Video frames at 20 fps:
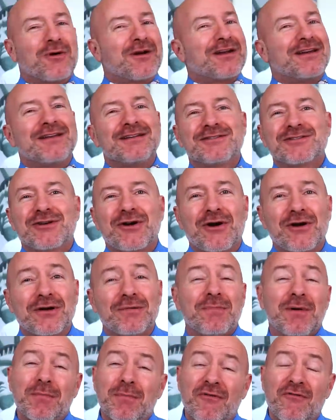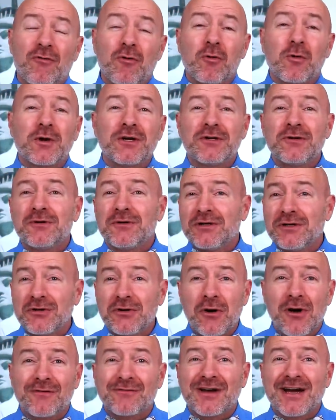We're getting started, but before we do, you
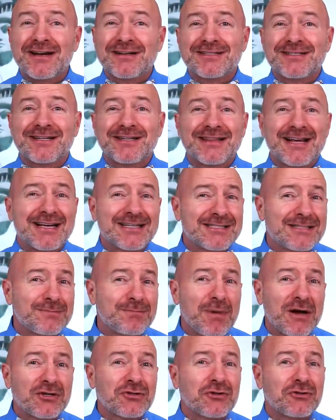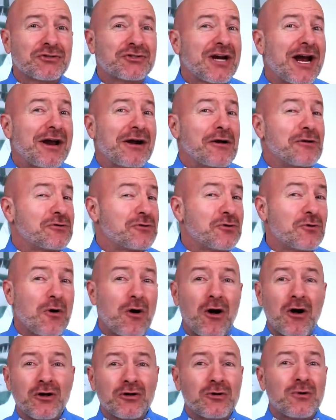know I've got to send that special shout out to
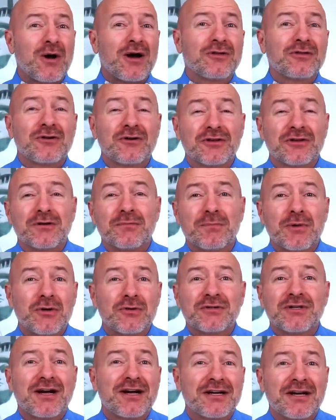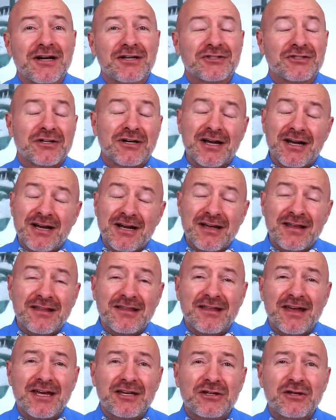all you out there in the Bowtie Nation.
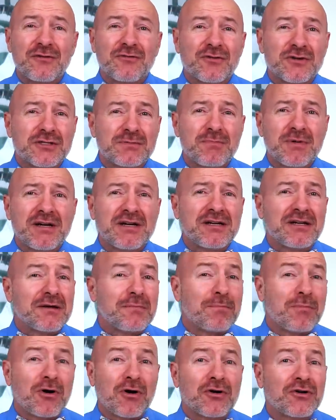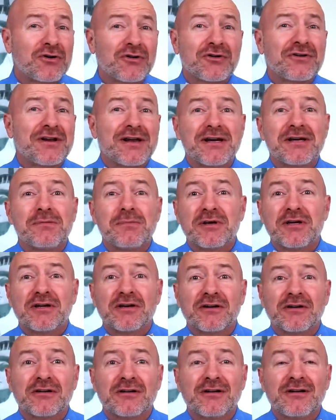Thank you for spending a part of your day to be
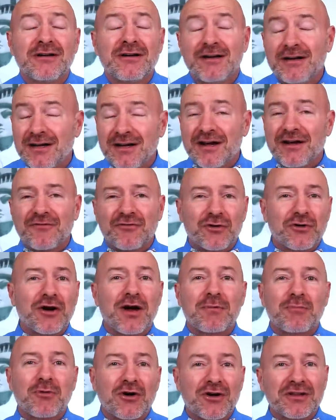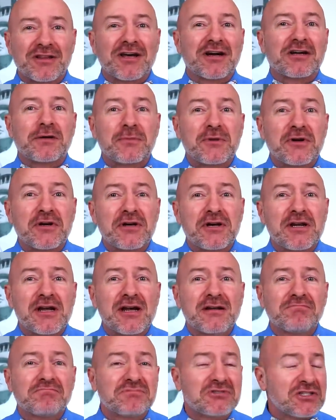here. If you're not part of that community
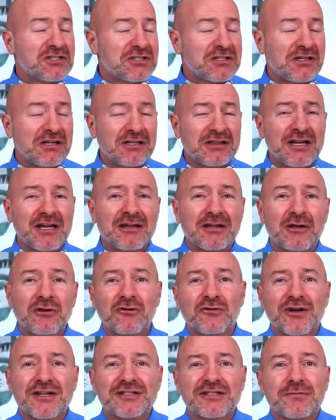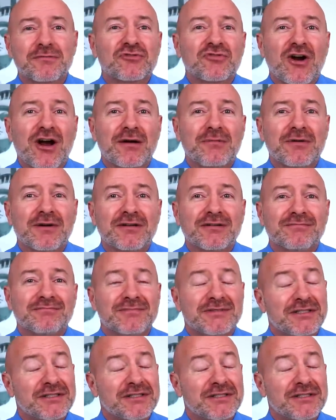yet, just click that little red subscribe button.